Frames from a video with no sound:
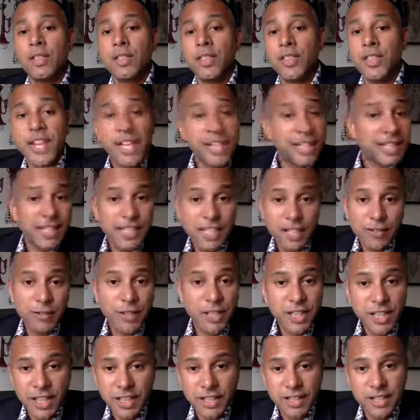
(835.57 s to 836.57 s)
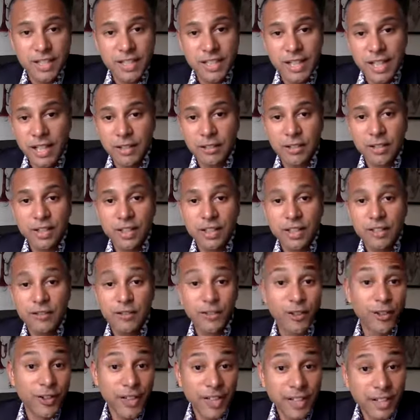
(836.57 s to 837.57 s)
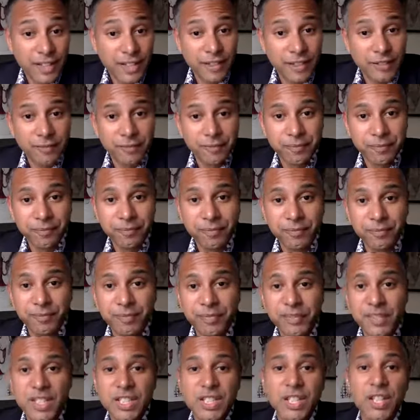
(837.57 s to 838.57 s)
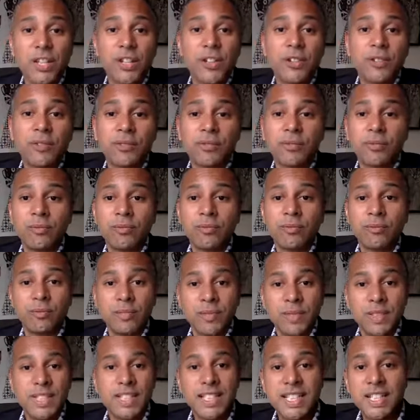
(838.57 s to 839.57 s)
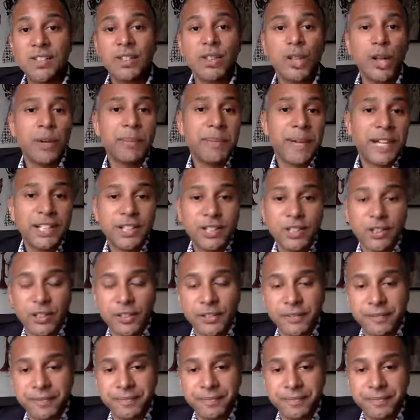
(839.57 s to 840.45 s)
That didn't give me the answers that I was looking for either. So still no mentor.